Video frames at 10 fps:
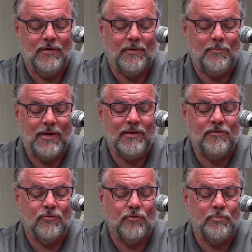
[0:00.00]
I'm making
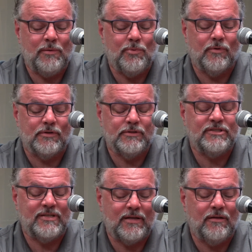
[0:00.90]
sure people
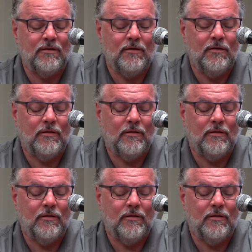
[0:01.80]
understand